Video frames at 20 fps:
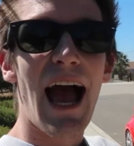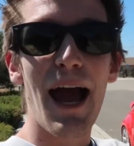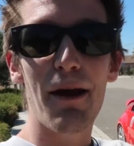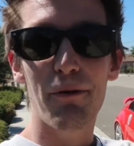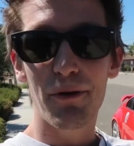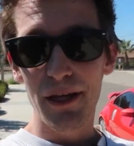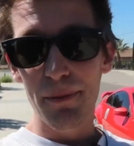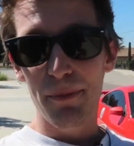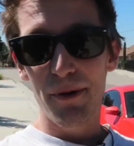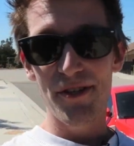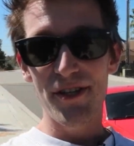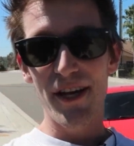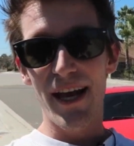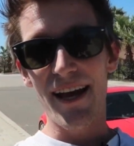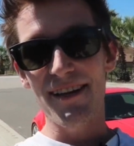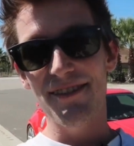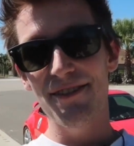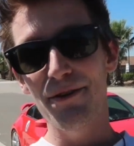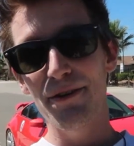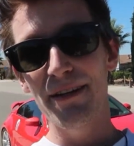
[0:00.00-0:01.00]
I really appreciate you
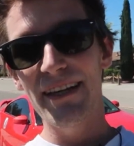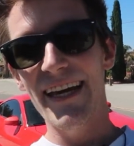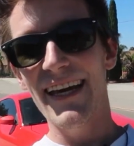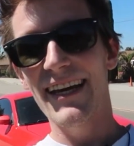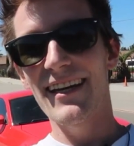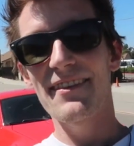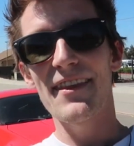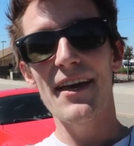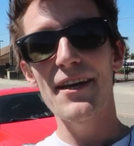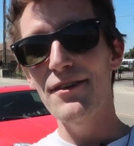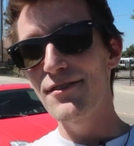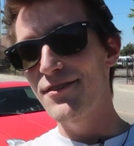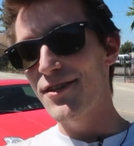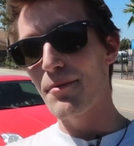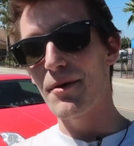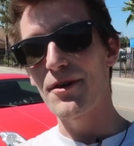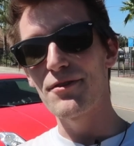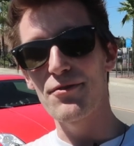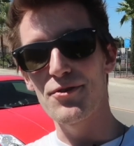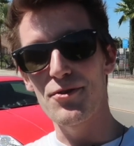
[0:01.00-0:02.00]
guys tuning in. Thank you
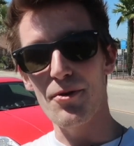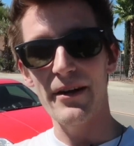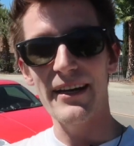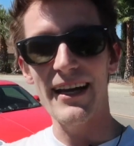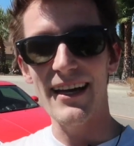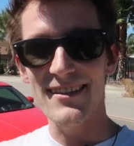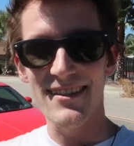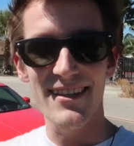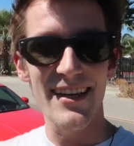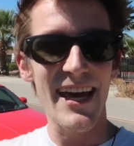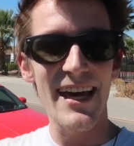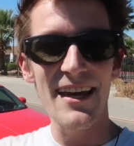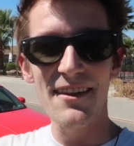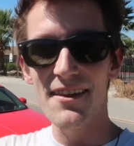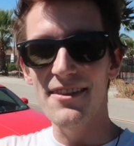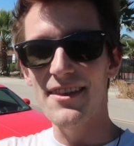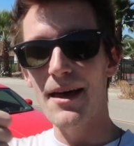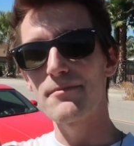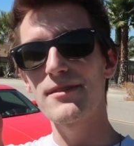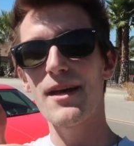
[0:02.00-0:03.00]
so much for joining us today. Hit
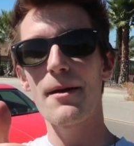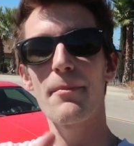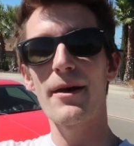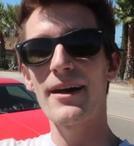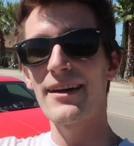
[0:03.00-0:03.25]
the thumbs up